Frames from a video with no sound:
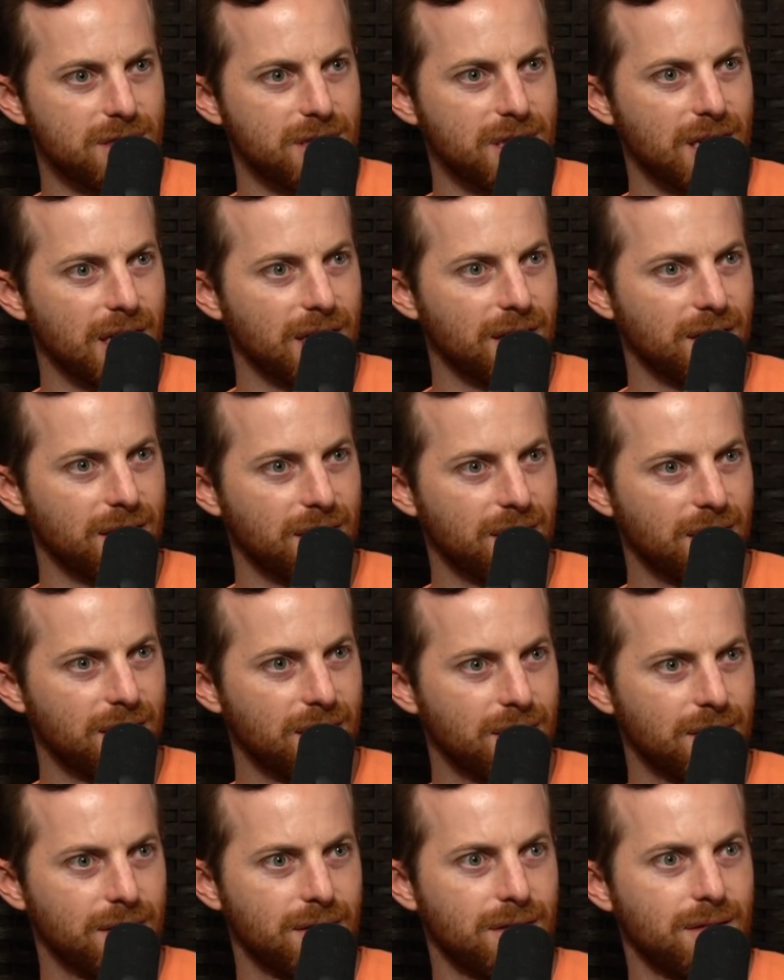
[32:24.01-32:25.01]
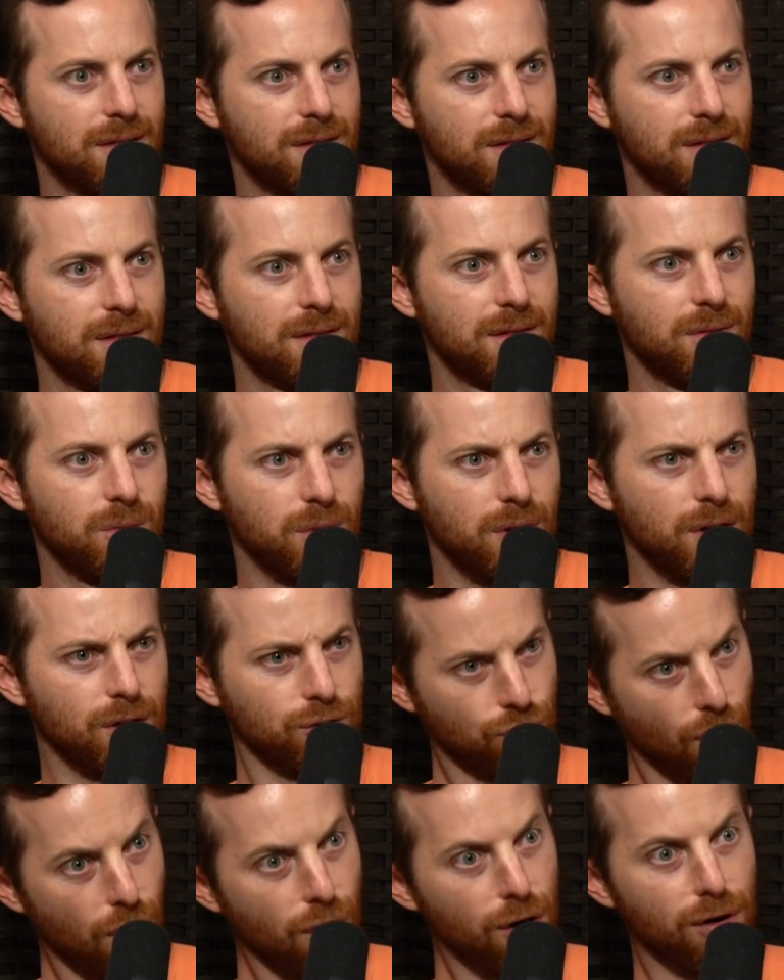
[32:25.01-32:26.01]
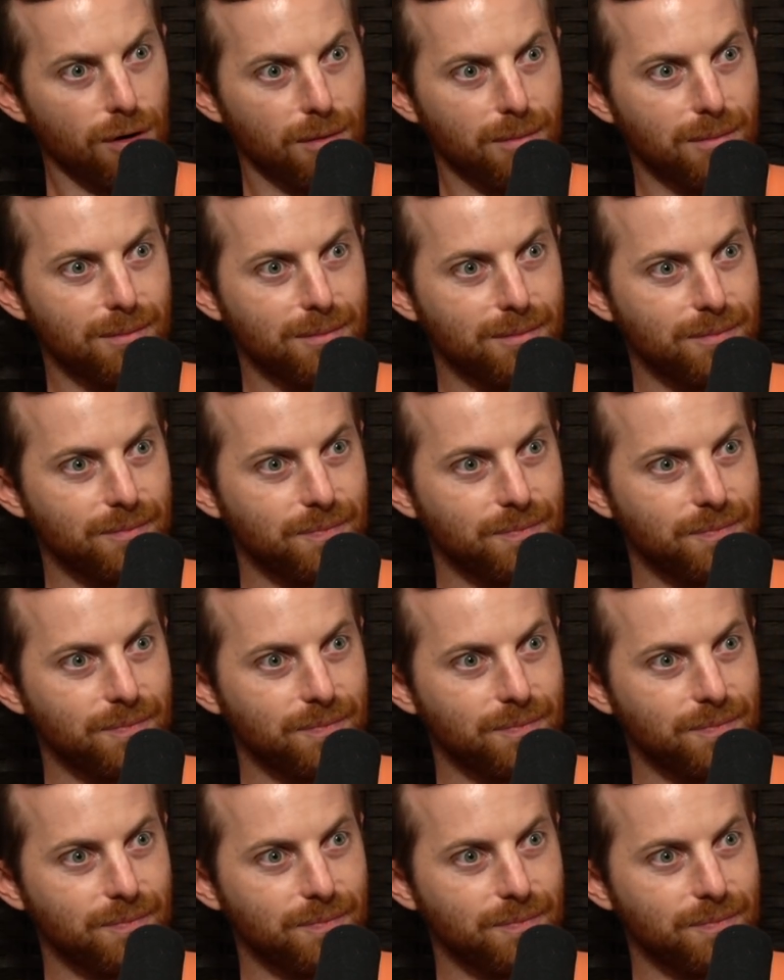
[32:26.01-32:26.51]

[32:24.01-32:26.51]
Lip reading: sitting. We're like, damn.